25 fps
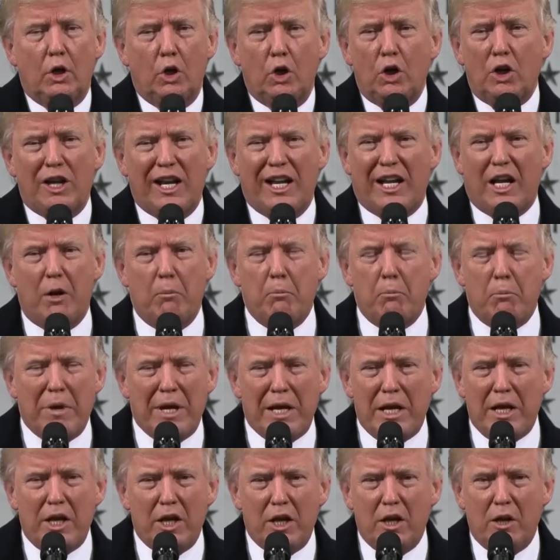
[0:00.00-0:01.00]
looked like 1.5
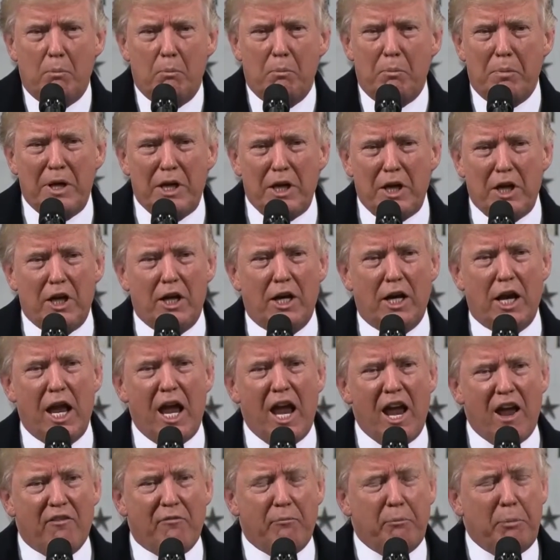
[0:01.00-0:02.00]
million
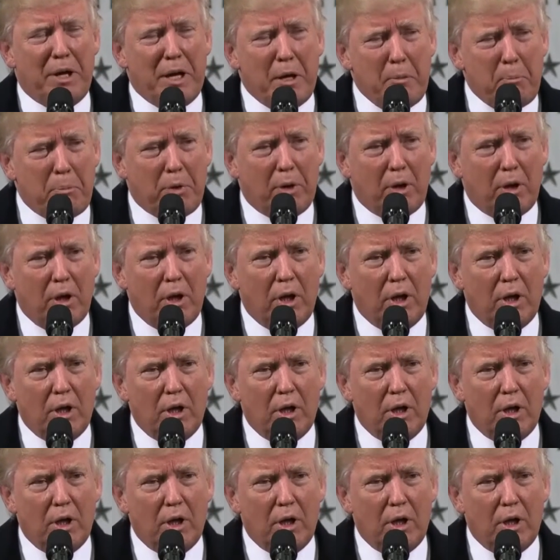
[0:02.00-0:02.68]
people.